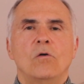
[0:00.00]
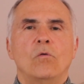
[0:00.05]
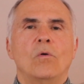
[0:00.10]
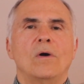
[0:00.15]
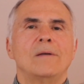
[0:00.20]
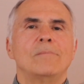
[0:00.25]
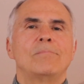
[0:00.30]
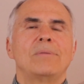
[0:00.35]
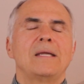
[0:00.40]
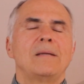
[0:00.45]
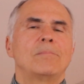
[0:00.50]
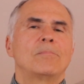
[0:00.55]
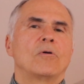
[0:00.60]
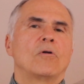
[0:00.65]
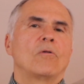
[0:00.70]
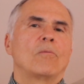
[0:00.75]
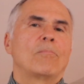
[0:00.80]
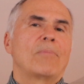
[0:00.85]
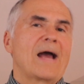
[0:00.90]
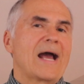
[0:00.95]
When
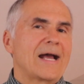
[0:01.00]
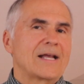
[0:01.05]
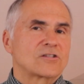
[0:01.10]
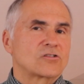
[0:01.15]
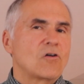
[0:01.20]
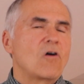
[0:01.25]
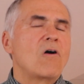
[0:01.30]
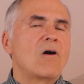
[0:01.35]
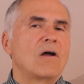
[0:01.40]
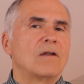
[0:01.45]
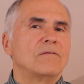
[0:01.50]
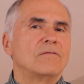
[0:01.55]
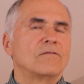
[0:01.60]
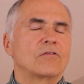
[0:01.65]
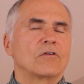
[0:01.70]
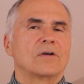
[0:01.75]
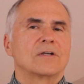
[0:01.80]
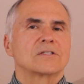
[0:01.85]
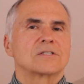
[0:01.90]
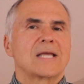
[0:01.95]
people pass on,
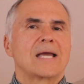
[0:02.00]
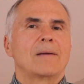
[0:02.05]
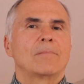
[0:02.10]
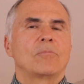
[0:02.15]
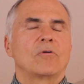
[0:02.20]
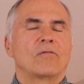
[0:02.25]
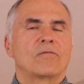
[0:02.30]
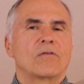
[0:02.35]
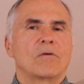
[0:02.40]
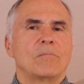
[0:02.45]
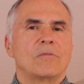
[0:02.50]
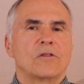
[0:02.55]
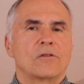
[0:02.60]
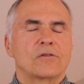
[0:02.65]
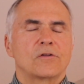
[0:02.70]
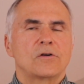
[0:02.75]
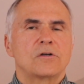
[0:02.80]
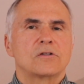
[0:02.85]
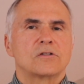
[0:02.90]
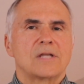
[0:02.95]
for example, from the
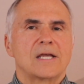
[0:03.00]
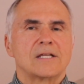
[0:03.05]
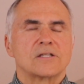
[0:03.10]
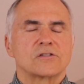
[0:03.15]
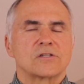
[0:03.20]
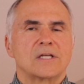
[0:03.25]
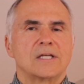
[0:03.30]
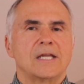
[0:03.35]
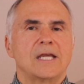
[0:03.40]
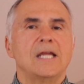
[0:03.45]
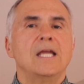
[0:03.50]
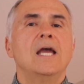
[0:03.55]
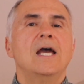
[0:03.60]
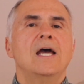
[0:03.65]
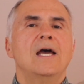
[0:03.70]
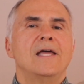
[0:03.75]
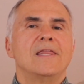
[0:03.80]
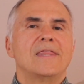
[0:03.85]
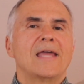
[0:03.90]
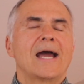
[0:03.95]
third density,
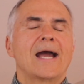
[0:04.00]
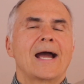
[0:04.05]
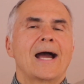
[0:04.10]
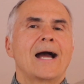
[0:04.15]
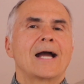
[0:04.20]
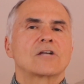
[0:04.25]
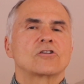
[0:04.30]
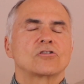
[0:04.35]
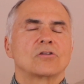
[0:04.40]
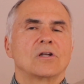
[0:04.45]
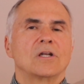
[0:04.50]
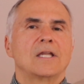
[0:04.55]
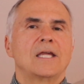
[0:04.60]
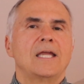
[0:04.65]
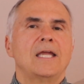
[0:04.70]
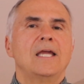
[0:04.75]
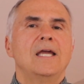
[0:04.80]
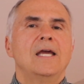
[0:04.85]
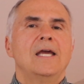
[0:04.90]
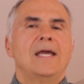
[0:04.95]
they
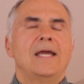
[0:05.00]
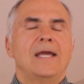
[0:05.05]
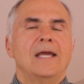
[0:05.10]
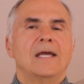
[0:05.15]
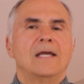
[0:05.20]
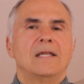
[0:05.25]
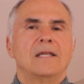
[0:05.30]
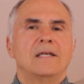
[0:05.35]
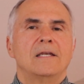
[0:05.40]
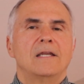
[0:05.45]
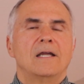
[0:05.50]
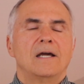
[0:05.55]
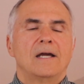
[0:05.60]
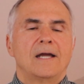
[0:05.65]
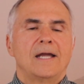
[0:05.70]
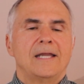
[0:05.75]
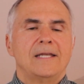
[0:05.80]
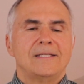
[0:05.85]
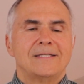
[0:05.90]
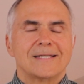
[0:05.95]
actually, in
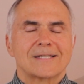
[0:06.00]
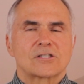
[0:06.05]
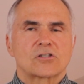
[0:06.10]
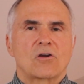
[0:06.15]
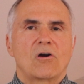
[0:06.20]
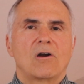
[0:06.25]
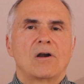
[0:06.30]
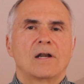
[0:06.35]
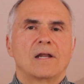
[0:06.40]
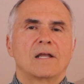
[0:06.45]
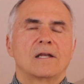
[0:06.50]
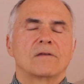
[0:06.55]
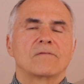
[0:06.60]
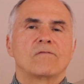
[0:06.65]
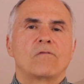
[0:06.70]
a discarnate